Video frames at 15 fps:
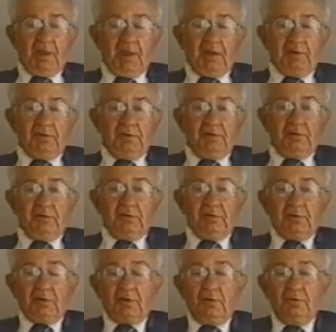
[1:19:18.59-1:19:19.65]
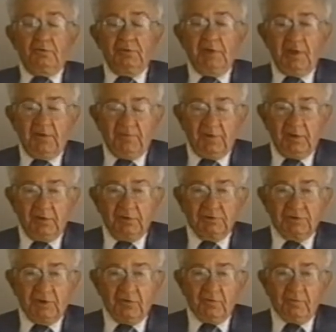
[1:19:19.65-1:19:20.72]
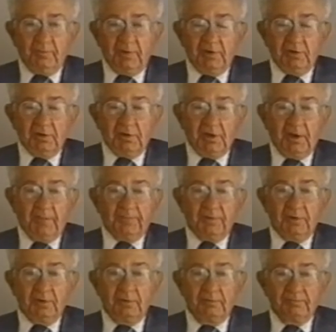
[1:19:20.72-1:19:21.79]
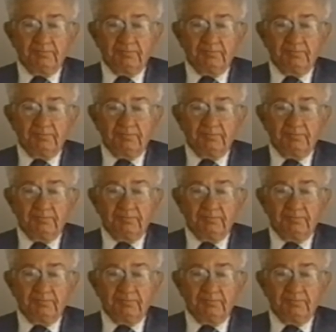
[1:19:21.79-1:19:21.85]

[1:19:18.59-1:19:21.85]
and the code having just been adopted,